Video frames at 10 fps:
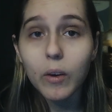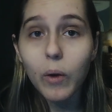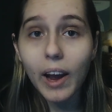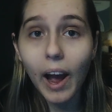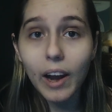You
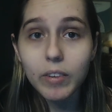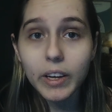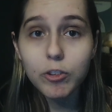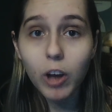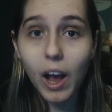got kind of,
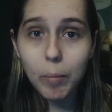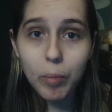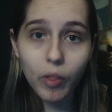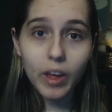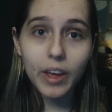like, a job
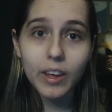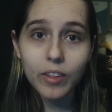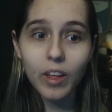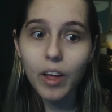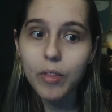thing.
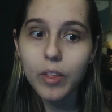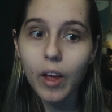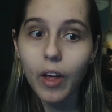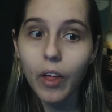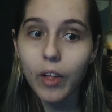It's
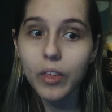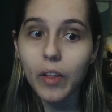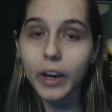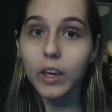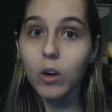not
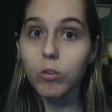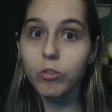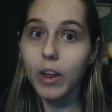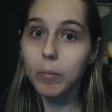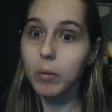like a huge
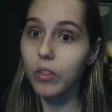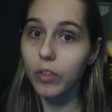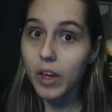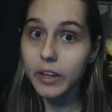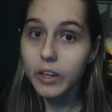thing, but it's a
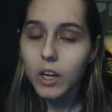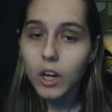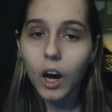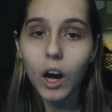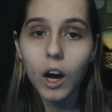thing.
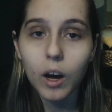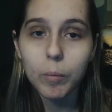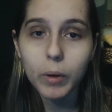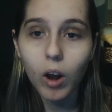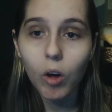
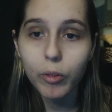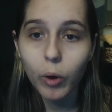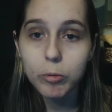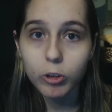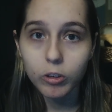But also,
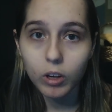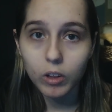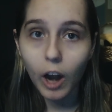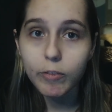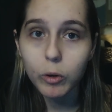I'm sure a
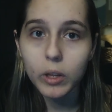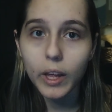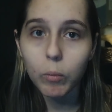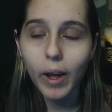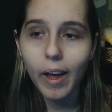lot of you are
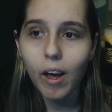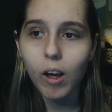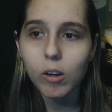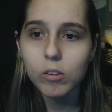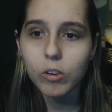like,
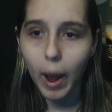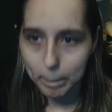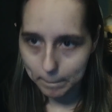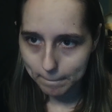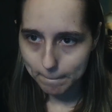well, crap.
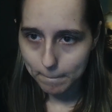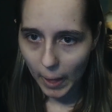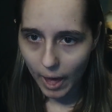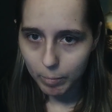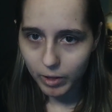
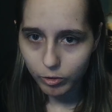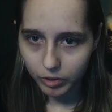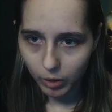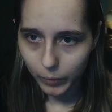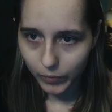That means you're
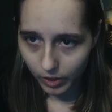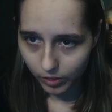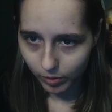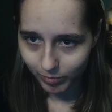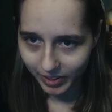done with
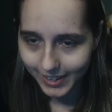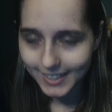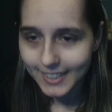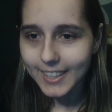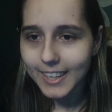this.
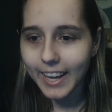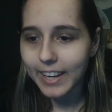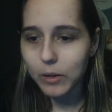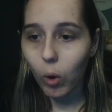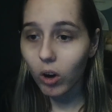
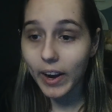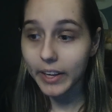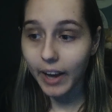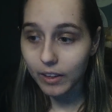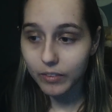And you were already
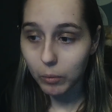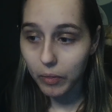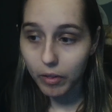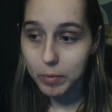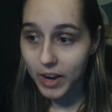kind of done
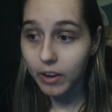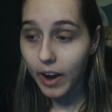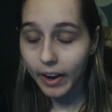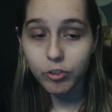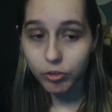with this, but now you're
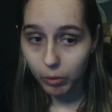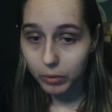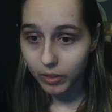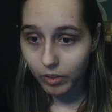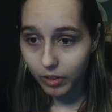extra done
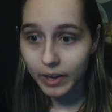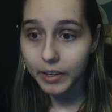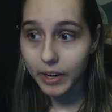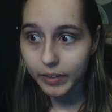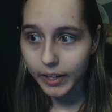with this, because now
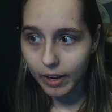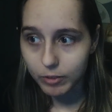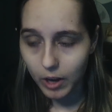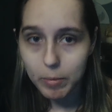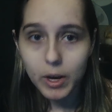you're never going to have
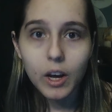time.